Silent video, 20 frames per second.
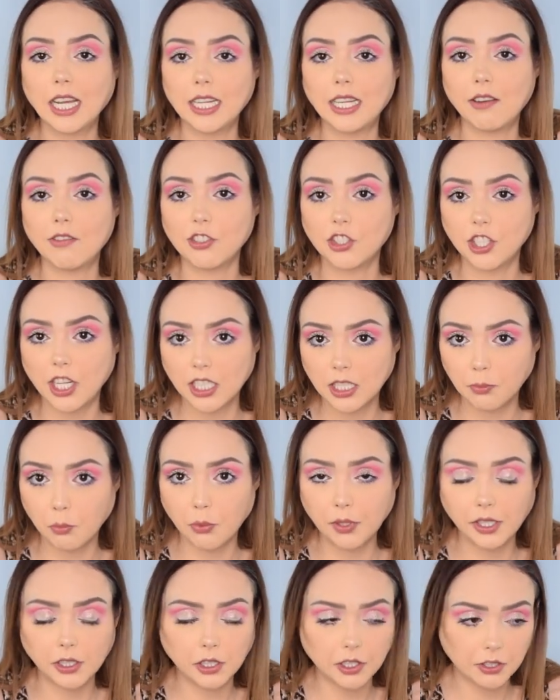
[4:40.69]
I never check
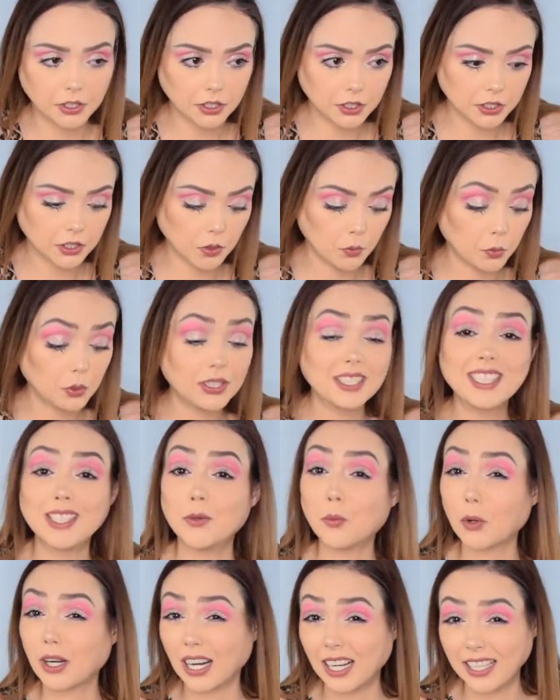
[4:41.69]
spoilers, so we'll see
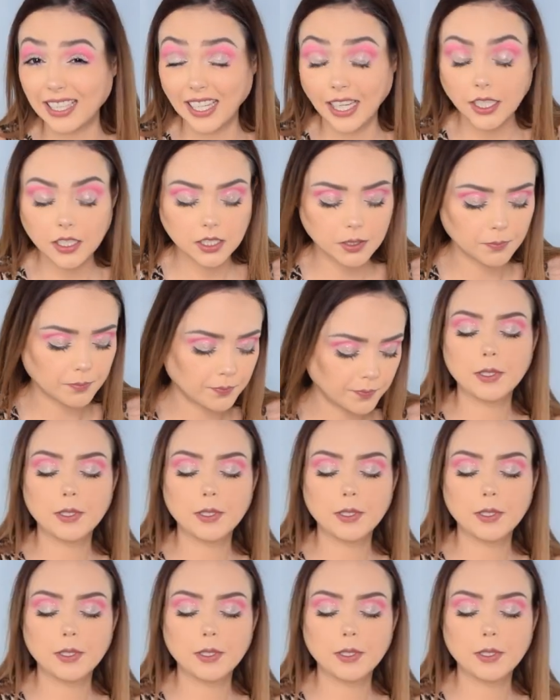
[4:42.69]
what I get.